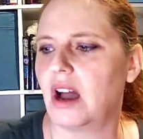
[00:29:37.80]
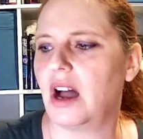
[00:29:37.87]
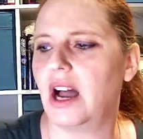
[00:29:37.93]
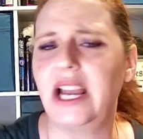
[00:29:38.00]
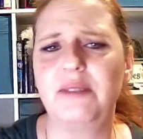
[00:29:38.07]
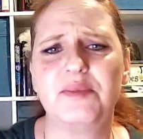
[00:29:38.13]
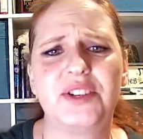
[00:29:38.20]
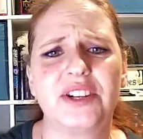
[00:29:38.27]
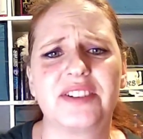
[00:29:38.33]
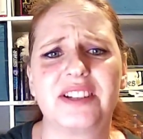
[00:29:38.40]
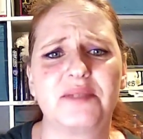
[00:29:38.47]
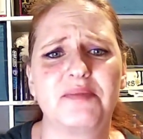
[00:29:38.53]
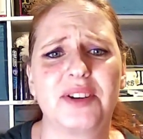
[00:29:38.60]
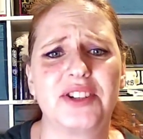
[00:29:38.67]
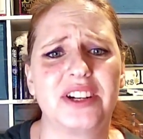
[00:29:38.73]
I am just
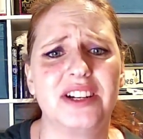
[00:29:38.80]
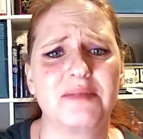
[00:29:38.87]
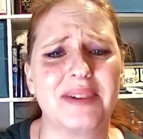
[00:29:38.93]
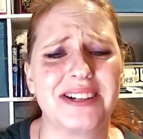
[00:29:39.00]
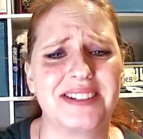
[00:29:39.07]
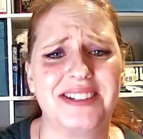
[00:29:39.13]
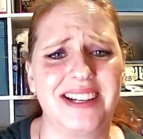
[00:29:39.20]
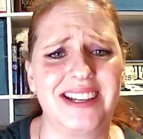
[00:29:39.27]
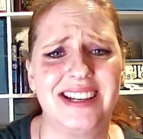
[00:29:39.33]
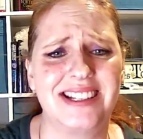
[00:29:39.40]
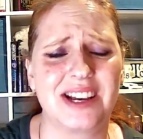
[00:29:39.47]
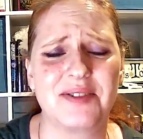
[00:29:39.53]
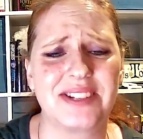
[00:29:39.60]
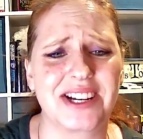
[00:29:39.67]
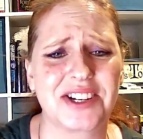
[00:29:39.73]
as much into my
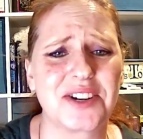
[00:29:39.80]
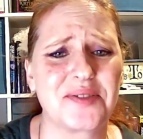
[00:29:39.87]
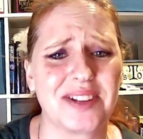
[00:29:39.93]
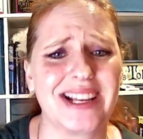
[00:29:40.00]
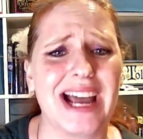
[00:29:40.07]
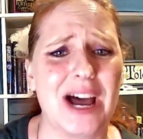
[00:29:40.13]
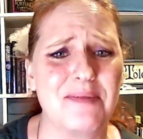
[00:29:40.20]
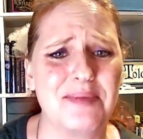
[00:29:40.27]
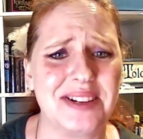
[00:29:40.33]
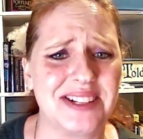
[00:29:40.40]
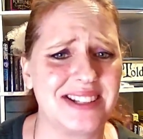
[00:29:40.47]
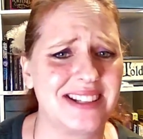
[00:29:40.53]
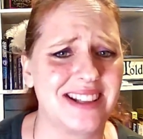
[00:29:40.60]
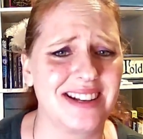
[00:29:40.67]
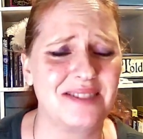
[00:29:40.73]
stickies. I was actually really happy to
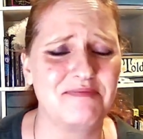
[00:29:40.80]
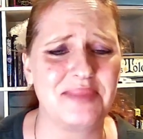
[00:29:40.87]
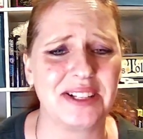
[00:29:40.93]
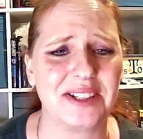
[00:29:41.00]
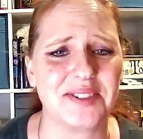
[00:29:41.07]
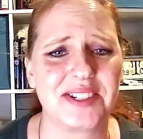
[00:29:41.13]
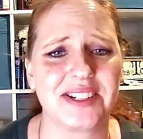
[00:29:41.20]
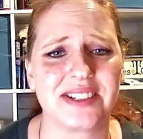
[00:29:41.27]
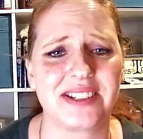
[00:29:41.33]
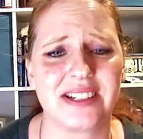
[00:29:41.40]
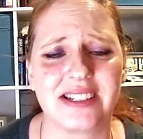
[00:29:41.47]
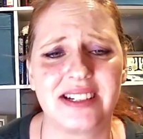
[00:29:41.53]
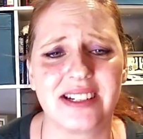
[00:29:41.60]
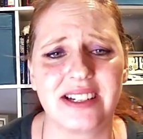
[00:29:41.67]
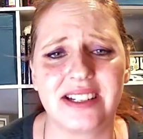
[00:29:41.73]
see that Bea Lucile's
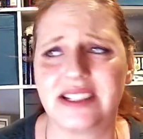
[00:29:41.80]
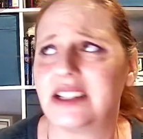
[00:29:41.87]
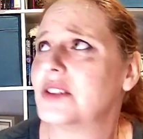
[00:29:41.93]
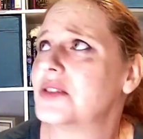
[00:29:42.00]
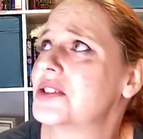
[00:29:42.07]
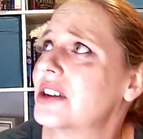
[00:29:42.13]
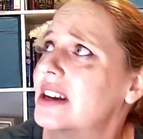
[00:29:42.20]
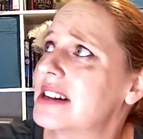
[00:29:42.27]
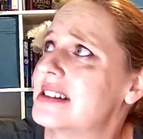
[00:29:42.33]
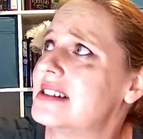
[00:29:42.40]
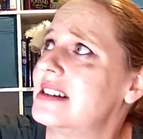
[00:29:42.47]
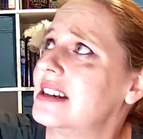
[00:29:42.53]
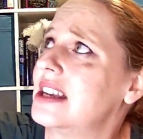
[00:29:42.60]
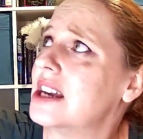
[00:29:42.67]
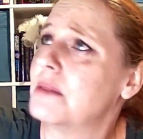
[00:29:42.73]
into stickies too. So I got a
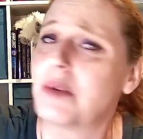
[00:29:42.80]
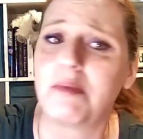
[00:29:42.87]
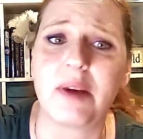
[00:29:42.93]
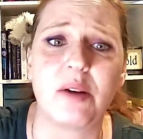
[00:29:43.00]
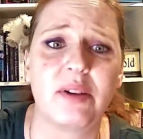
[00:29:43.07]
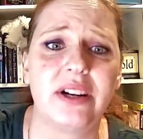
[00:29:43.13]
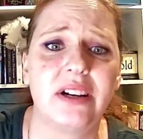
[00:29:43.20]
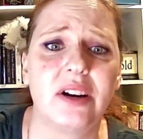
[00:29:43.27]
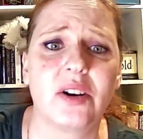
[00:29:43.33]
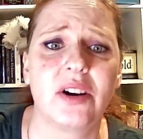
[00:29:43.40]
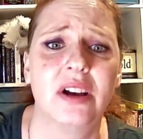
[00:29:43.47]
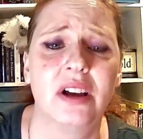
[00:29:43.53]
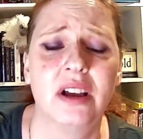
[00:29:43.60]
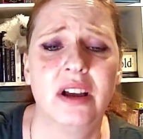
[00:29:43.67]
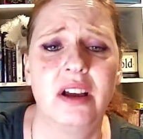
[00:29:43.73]
sticky up on my window.
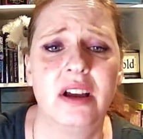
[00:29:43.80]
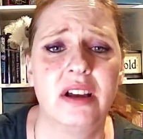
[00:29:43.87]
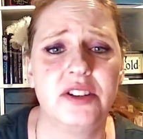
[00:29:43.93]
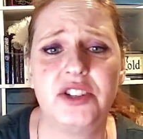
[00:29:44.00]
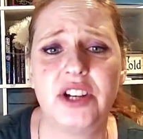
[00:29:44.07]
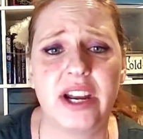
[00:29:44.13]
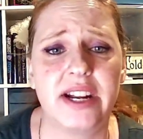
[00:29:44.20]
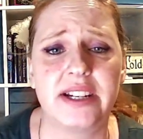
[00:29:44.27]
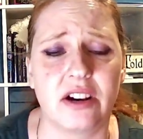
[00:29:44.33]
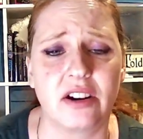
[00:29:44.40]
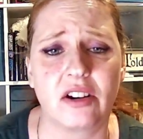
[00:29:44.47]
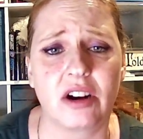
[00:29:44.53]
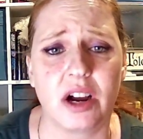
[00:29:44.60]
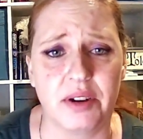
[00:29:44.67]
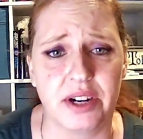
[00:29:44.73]
Jana
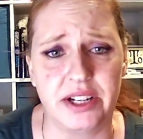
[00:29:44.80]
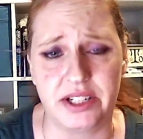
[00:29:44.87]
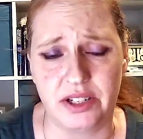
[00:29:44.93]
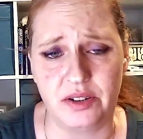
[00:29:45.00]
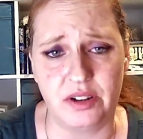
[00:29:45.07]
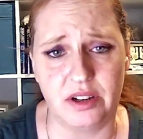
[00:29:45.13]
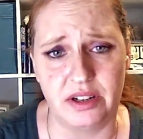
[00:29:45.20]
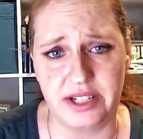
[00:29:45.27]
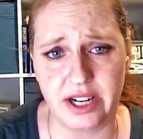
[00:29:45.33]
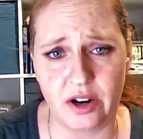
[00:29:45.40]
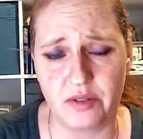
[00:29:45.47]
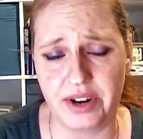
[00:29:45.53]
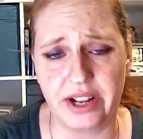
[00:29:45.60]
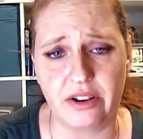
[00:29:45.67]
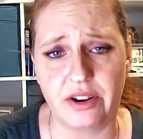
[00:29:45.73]
Duggar, I want to do a
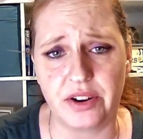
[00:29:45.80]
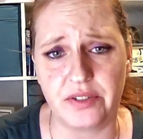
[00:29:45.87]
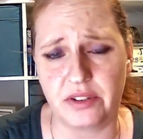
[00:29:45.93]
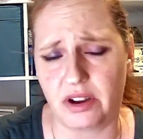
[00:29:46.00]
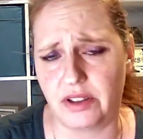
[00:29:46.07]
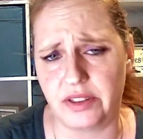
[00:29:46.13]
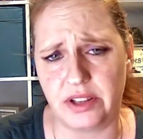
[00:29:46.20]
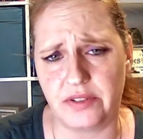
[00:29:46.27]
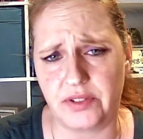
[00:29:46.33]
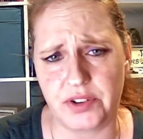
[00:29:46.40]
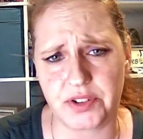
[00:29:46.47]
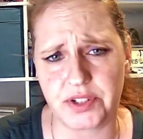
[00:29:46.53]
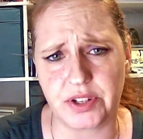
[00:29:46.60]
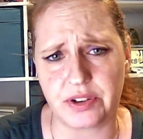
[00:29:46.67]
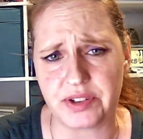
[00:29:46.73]
tarot reading on on the
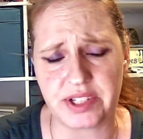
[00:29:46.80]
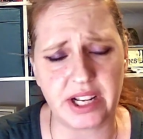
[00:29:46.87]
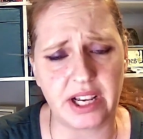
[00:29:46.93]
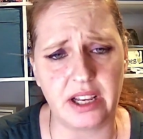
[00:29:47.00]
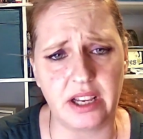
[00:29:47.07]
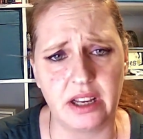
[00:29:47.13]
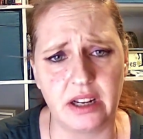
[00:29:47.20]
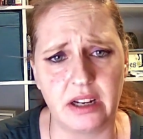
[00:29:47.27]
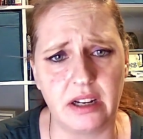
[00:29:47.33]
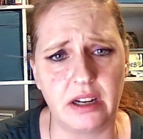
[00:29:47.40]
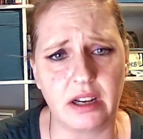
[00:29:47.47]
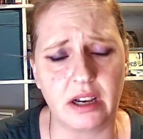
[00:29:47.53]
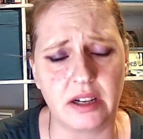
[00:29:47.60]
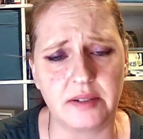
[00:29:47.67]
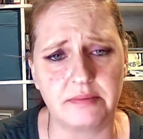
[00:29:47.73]
first Thursday in
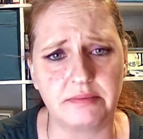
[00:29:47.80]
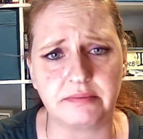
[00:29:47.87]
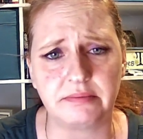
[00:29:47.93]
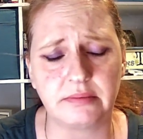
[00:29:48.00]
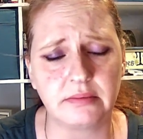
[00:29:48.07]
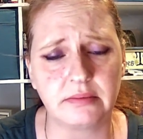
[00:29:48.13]
um,